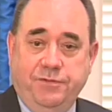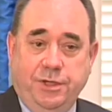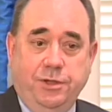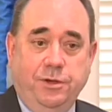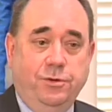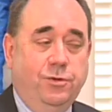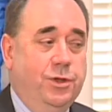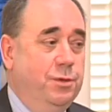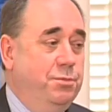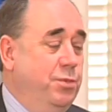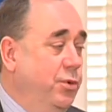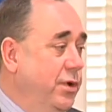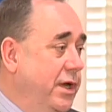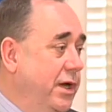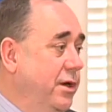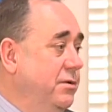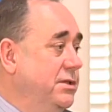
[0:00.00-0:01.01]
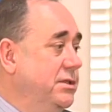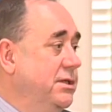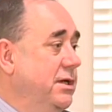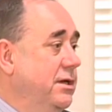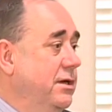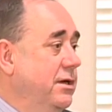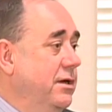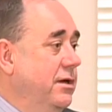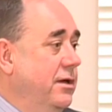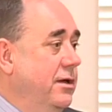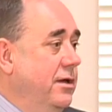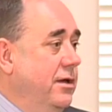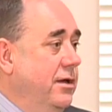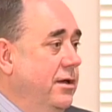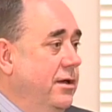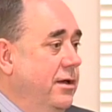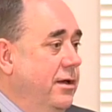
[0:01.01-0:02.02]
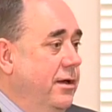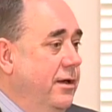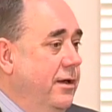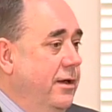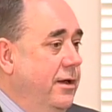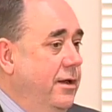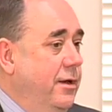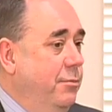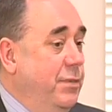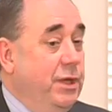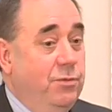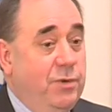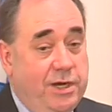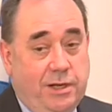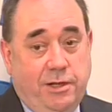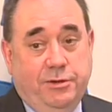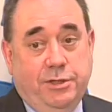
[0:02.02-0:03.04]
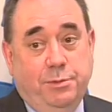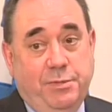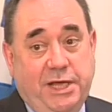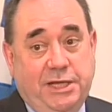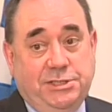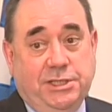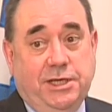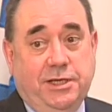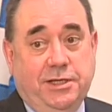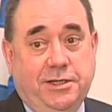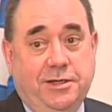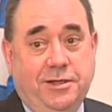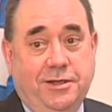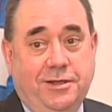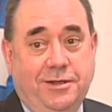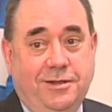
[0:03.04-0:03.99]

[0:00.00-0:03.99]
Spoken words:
You could go to the poorhouse, but you weren't allowed to be educated.